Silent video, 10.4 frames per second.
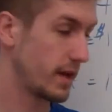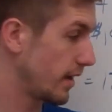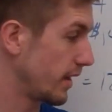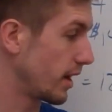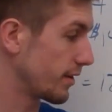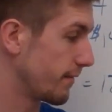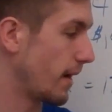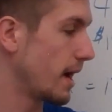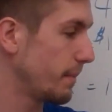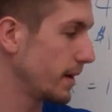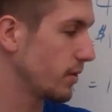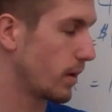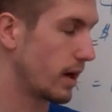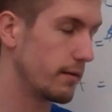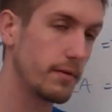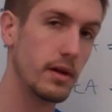and then I'll divide it by
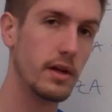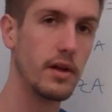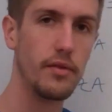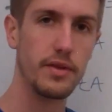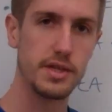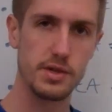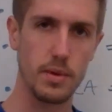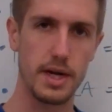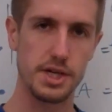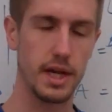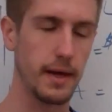12, this is what I should